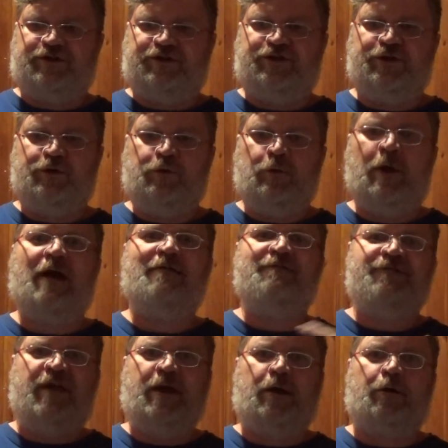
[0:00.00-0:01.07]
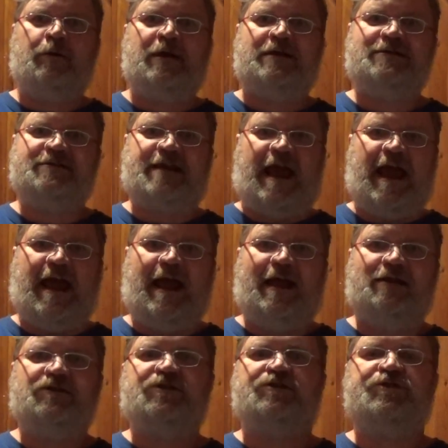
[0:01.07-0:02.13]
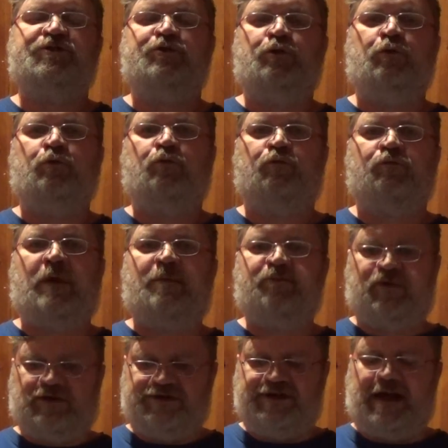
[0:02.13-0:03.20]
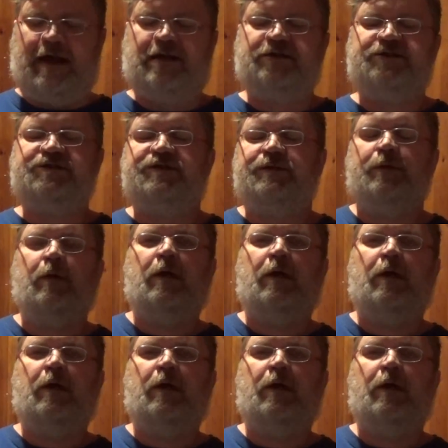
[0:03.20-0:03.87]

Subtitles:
to Veer, his aide, to represent